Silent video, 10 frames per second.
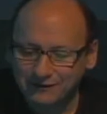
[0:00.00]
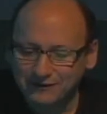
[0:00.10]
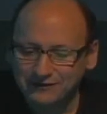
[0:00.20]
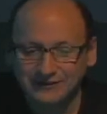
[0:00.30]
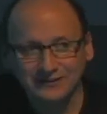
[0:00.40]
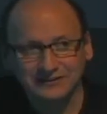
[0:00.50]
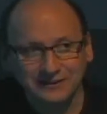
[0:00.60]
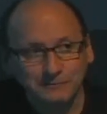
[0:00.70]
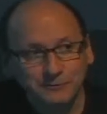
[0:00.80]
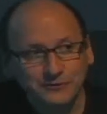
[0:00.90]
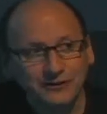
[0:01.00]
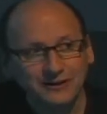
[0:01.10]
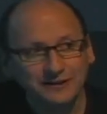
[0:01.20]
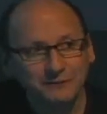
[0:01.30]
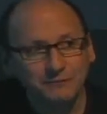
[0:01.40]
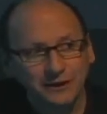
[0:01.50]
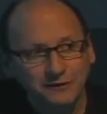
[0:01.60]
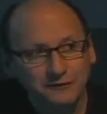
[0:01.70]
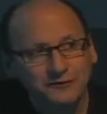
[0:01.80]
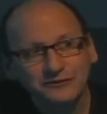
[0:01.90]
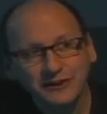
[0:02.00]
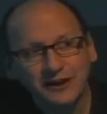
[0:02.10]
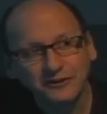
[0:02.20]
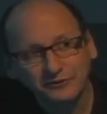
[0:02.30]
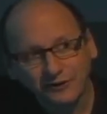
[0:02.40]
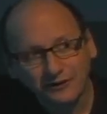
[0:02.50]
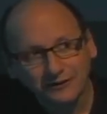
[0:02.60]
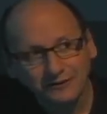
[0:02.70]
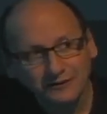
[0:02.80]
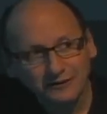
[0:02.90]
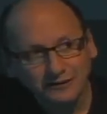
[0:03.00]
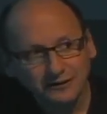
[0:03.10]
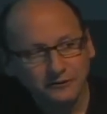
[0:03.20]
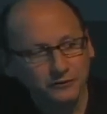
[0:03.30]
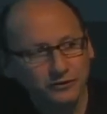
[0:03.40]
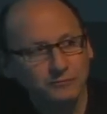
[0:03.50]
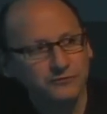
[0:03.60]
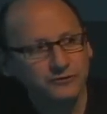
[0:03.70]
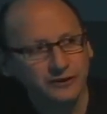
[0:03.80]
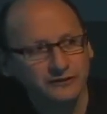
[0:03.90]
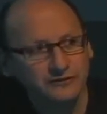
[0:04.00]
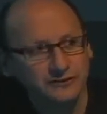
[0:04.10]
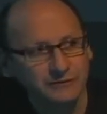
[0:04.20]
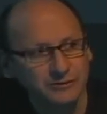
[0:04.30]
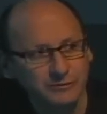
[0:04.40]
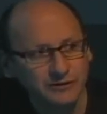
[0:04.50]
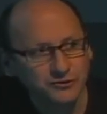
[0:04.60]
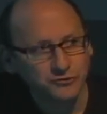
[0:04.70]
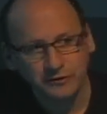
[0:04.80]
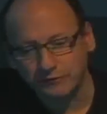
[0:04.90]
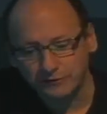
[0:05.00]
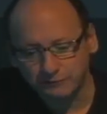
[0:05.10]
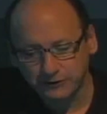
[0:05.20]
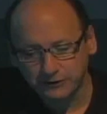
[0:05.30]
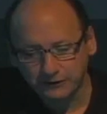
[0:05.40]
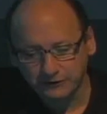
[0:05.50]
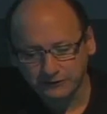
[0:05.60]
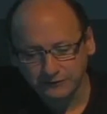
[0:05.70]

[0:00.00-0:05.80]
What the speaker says: 60% are better and satisfied, and 30% seem to be extremely pleased.